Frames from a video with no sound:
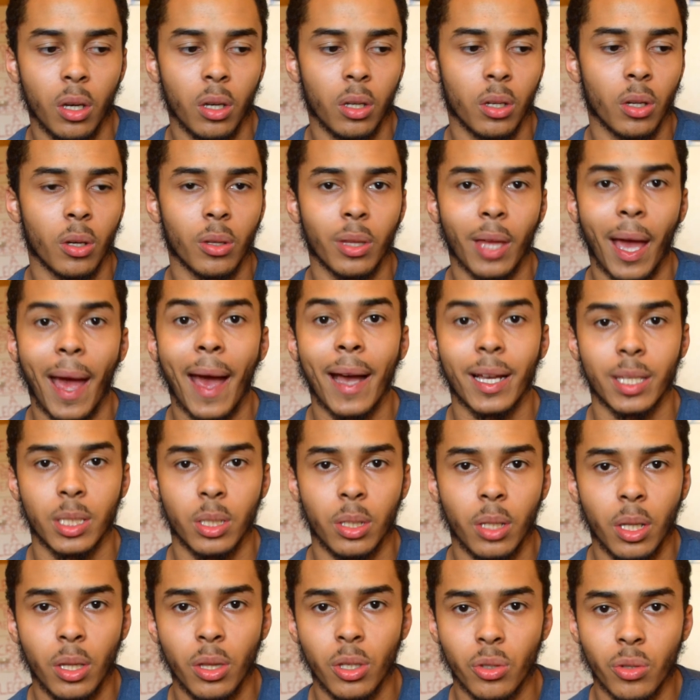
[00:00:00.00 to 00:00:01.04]
you know, the
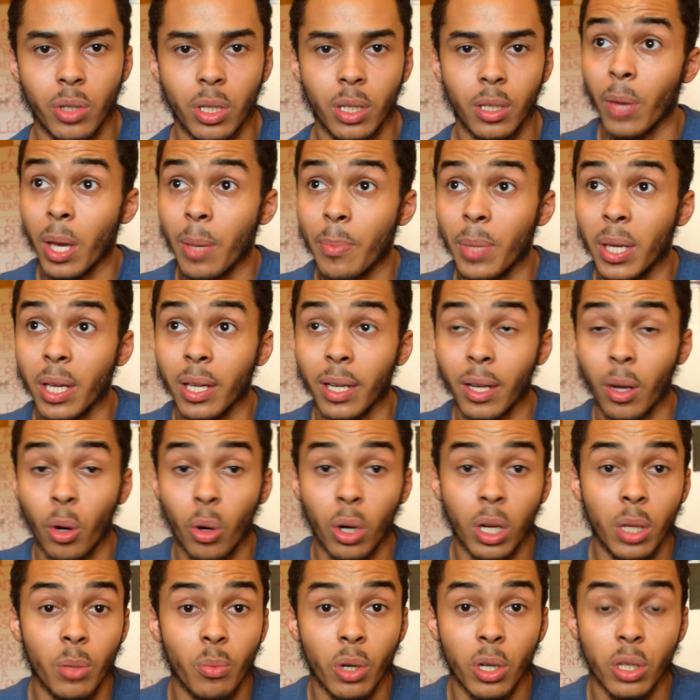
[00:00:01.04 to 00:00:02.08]
acting industry, maybe in
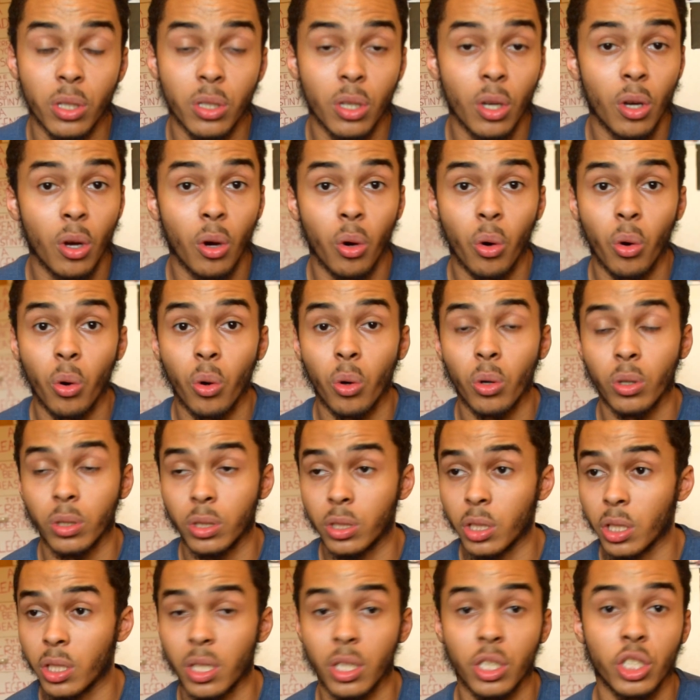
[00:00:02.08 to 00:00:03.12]
Hollywood or
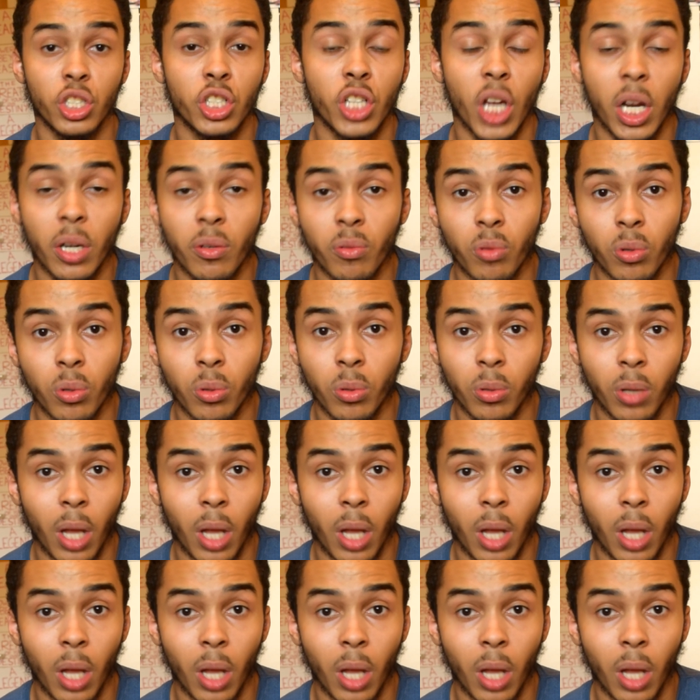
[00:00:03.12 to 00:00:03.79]
just in general,